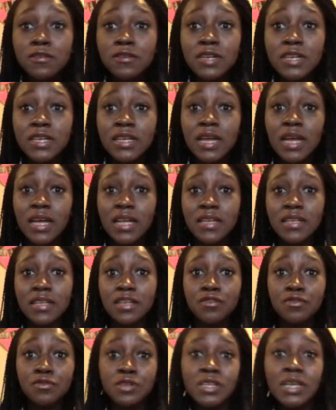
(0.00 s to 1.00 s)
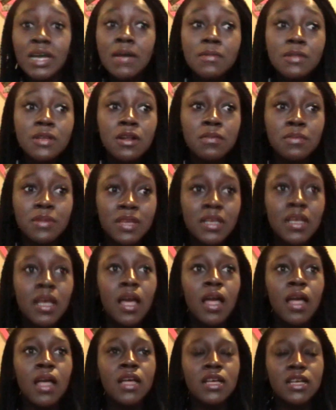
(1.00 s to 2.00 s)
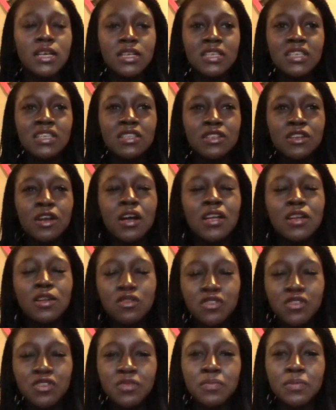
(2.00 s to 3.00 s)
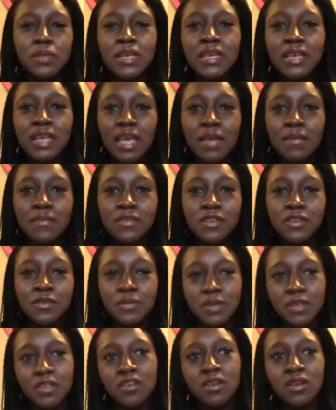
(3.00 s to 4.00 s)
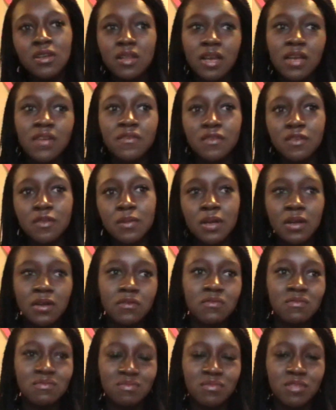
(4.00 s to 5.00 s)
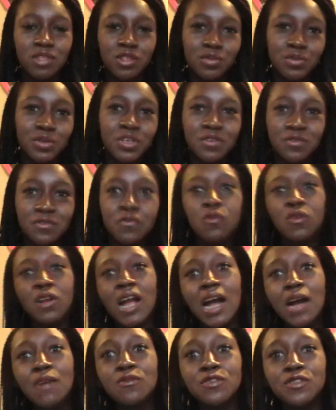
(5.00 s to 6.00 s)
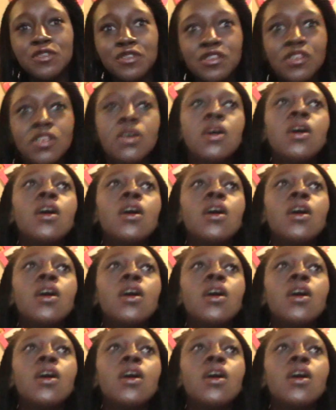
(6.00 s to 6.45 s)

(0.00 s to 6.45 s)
Right, I had an Android tablet on me because and also to play games because we stood in line for about 3 to 4 hours.